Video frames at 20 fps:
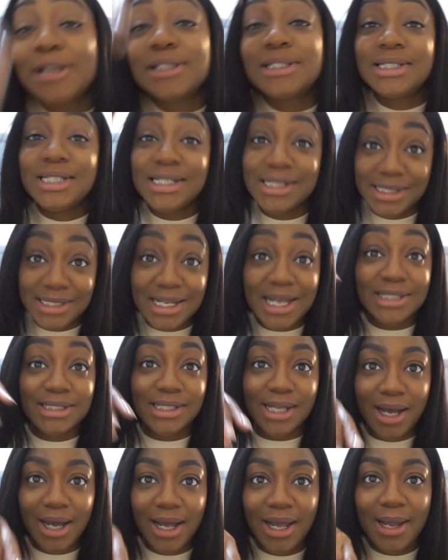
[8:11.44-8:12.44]
Since that
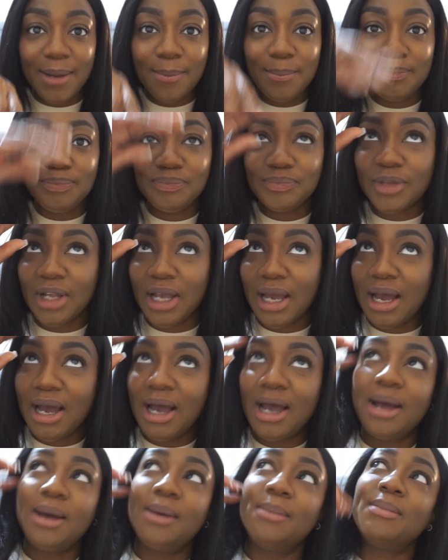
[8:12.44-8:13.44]
time,
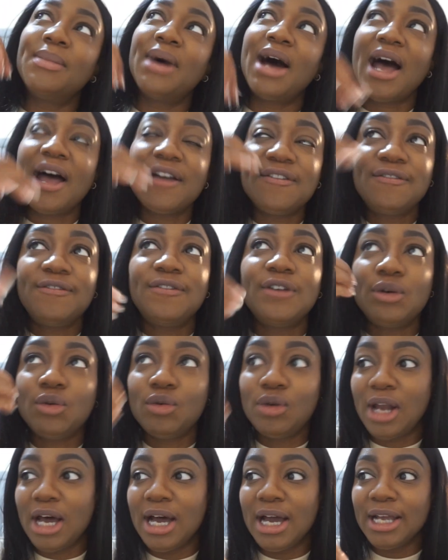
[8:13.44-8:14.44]
I
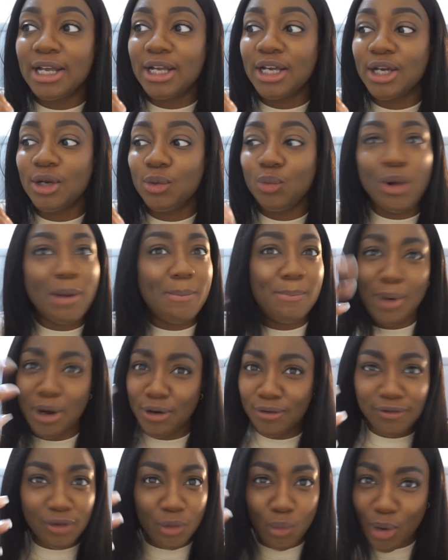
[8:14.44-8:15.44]
feel like we're
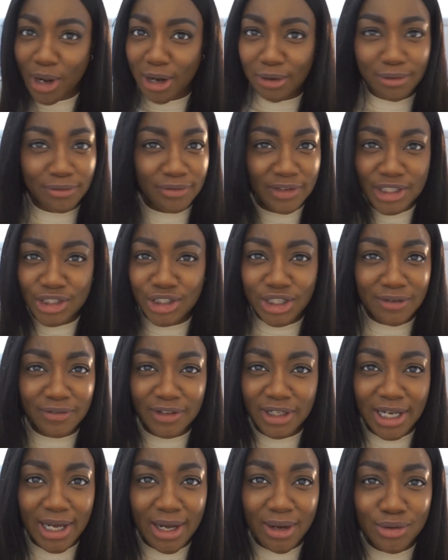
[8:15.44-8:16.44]
both aware of each other
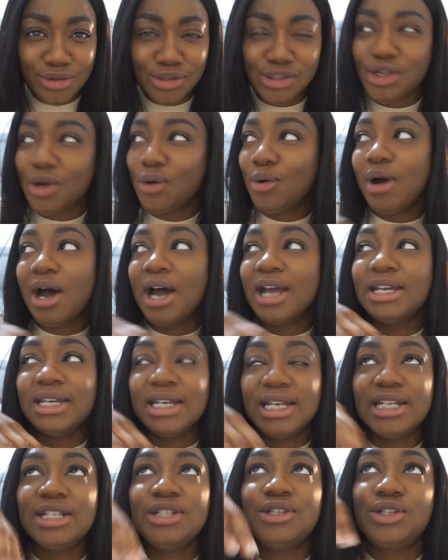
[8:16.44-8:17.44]
now. So I
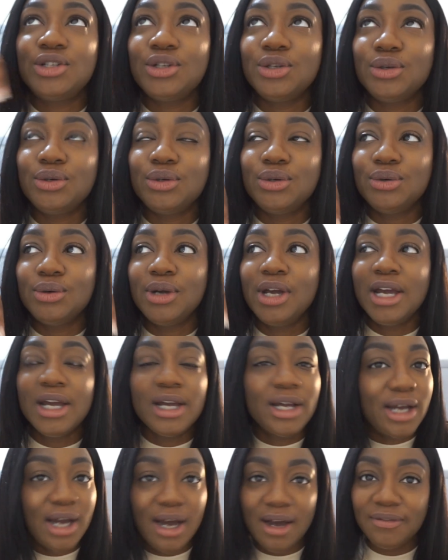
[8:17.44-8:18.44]
need to
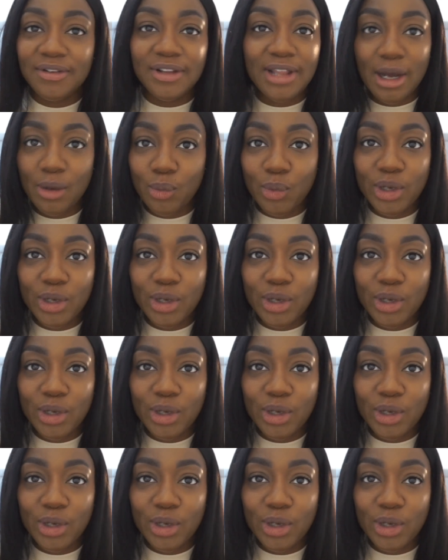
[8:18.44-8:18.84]
cover that